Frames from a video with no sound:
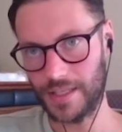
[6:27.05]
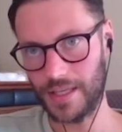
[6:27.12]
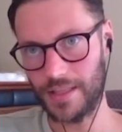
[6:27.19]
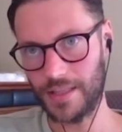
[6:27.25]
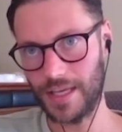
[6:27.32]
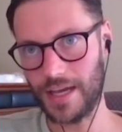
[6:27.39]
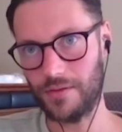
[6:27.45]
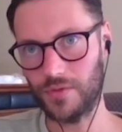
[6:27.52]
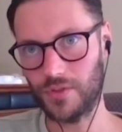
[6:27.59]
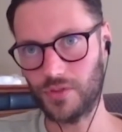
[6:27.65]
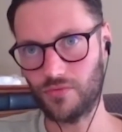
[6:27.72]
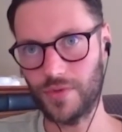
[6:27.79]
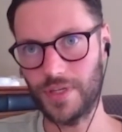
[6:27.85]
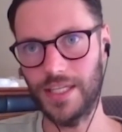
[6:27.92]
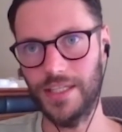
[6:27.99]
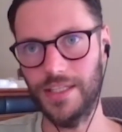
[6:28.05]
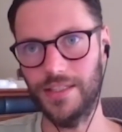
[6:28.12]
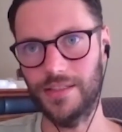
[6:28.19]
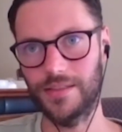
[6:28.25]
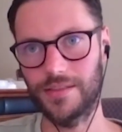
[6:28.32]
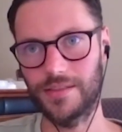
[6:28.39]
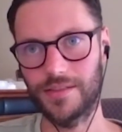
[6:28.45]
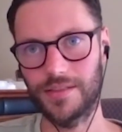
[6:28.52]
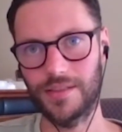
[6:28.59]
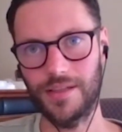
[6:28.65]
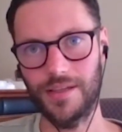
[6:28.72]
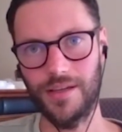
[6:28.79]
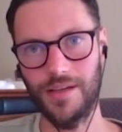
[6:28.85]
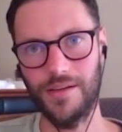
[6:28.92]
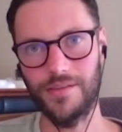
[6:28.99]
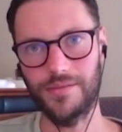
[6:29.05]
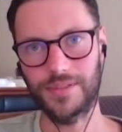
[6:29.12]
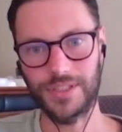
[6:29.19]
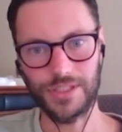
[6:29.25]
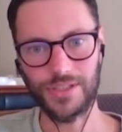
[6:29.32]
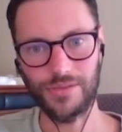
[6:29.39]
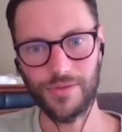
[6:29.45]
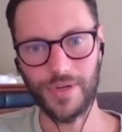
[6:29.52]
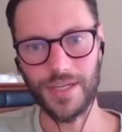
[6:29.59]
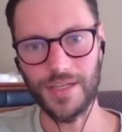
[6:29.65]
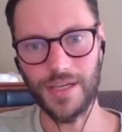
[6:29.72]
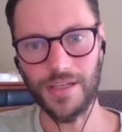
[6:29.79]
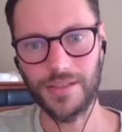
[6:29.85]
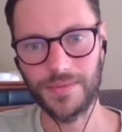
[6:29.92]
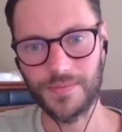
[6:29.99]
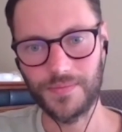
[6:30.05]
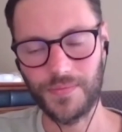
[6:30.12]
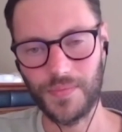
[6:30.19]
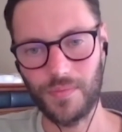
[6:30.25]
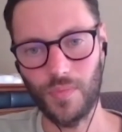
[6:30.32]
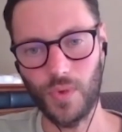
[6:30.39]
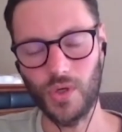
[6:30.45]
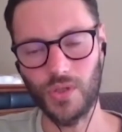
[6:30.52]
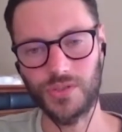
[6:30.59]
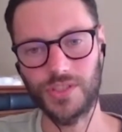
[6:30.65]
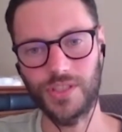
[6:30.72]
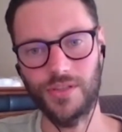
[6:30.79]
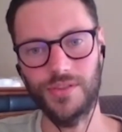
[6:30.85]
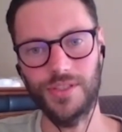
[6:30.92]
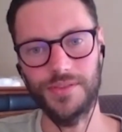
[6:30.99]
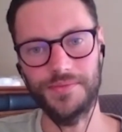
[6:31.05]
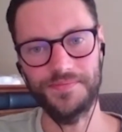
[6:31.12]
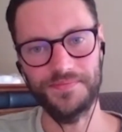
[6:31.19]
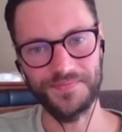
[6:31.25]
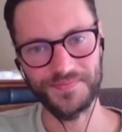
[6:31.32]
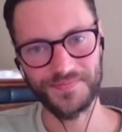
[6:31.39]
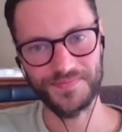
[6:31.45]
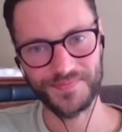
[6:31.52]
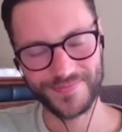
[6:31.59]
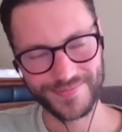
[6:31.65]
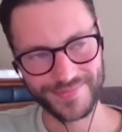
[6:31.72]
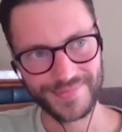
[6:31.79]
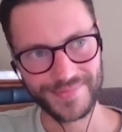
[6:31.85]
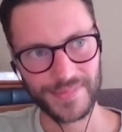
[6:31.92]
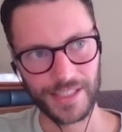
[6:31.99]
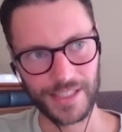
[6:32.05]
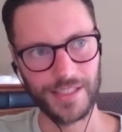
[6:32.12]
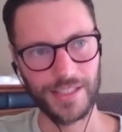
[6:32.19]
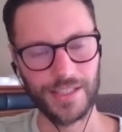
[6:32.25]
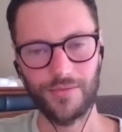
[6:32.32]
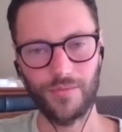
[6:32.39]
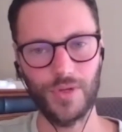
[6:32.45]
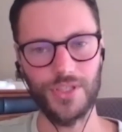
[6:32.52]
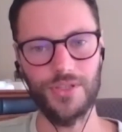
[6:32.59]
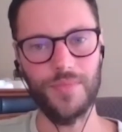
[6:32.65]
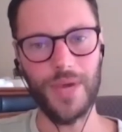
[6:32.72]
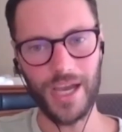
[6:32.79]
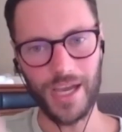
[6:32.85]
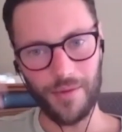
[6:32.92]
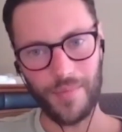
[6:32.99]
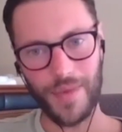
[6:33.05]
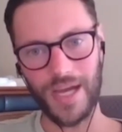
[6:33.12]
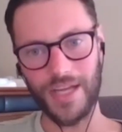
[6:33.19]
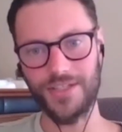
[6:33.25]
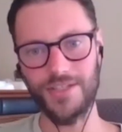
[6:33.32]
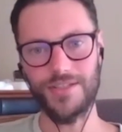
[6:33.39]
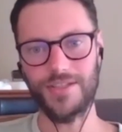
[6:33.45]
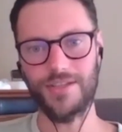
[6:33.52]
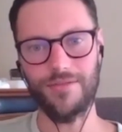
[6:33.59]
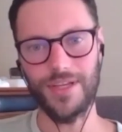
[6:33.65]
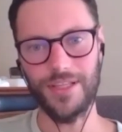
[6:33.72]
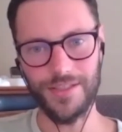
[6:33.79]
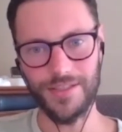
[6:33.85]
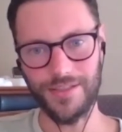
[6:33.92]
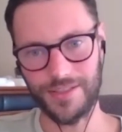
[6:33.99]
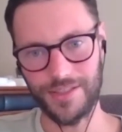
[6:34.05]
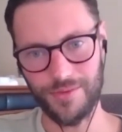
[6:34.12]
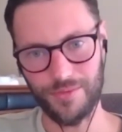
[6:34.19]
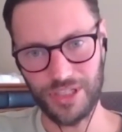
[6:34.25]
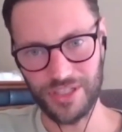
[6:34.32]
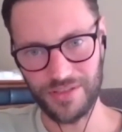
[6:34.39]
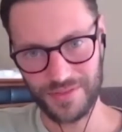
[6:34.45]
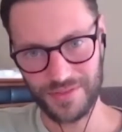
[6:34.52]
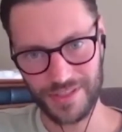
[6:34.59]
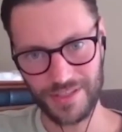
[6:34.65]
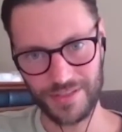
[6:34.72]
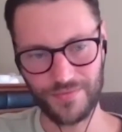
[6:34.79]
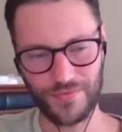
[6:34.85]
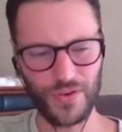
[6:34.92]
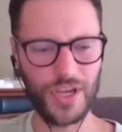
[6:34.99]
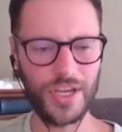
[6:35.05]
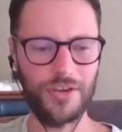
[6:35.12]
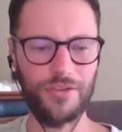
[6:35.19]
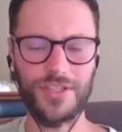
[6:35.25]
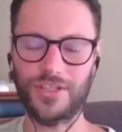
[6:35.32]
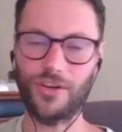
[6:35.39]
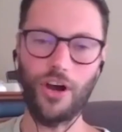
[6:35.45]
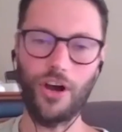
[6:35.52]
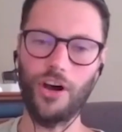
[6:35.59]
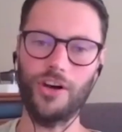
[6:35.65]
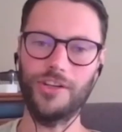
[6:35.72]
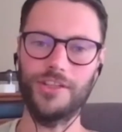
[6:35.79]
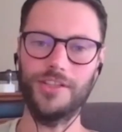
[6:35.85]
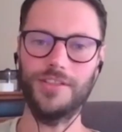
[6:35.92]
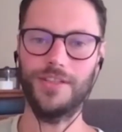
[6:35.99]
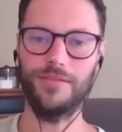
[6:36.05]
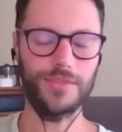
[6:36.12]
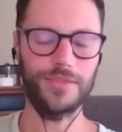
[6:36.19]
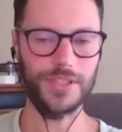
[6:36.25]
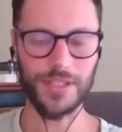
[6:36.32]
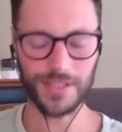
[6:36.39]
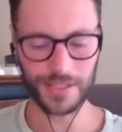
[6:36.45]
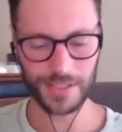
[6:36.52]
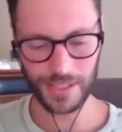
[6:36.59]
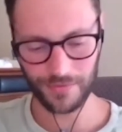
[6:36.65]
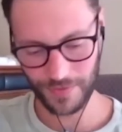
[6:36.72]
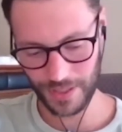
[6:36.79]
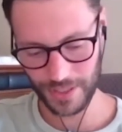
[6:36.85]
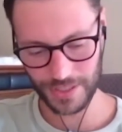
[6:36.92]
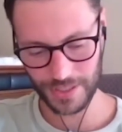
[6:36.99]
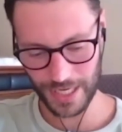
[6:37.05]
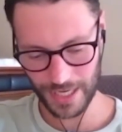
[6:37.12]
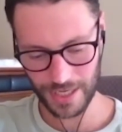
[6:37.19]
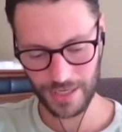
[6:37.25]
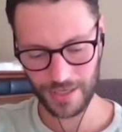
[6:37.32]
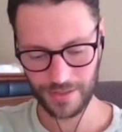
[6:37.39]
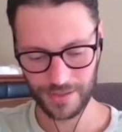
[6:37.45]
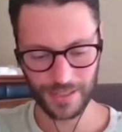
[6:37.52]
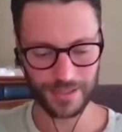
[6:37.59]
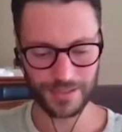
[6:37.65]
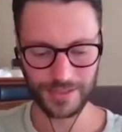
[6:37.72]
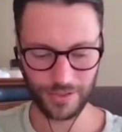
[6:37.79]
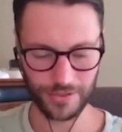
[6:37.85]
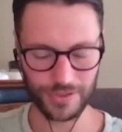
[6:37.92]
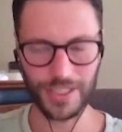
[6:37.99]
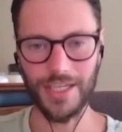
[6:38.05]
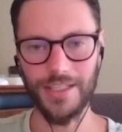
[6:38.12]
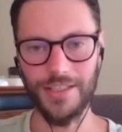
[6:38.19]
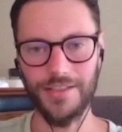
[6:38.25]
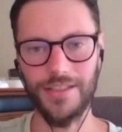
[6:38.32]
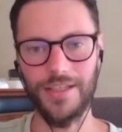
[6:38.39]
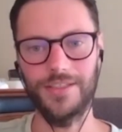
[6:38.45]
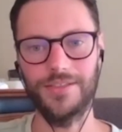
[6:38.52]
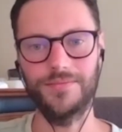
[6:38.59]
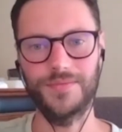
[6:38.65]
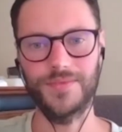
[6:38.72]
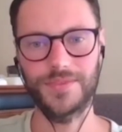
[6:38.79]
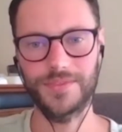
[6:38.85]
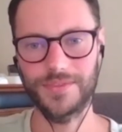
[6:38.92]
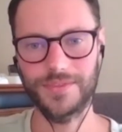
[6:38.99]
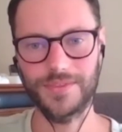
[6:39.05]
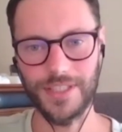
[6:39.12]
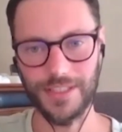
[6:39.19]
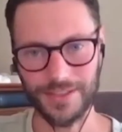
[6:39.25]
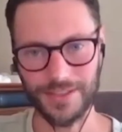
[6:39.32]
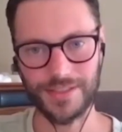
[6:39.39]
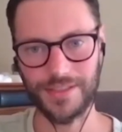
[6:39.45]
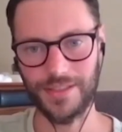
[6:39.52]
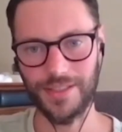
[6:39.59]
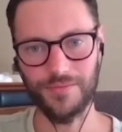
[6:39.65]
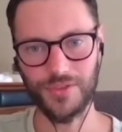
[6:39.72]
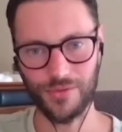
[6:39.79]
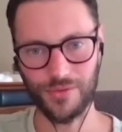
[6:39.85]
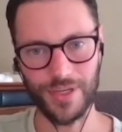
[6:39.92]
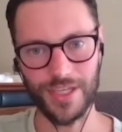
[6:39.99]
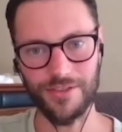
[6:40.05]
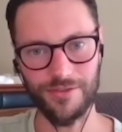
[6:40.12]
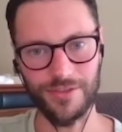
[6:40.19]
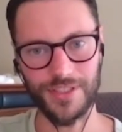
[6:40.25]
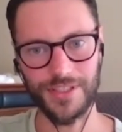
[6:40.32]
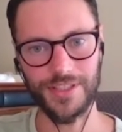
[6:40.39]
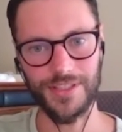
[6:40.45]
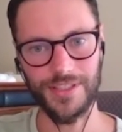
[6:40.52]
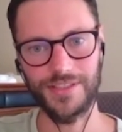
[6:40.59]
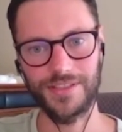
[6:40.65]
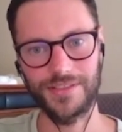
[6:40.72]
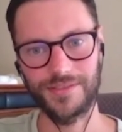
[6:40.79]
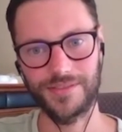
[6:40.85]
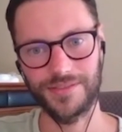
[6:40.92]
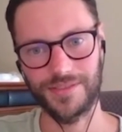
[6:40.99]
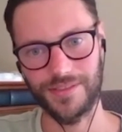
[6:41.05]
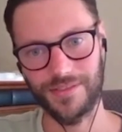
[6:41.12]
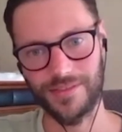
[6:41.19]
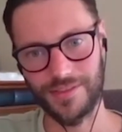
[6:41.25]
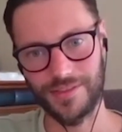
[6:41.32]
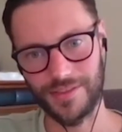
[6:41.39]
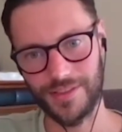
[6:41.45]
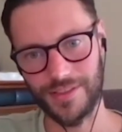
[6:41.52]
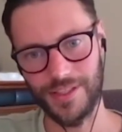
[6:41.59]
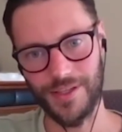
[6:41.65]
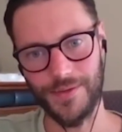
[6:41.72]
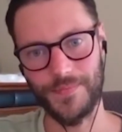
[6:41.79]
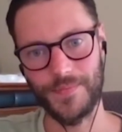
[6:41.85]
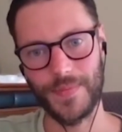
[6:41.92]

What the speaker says: that was really the surrender, more so than what you might imagine surrender to be. Of this fear is gone, and it was like, if fear's here, that's okay. I'm surrendering to this, you know.